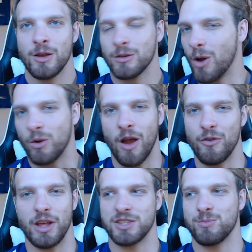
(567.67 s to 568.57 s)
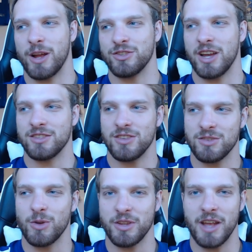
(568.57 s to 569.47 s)
Go cover that spread, Jets. This
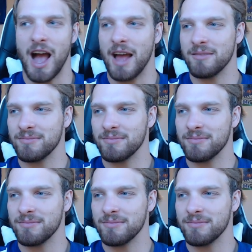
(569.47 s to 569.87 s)
one you got.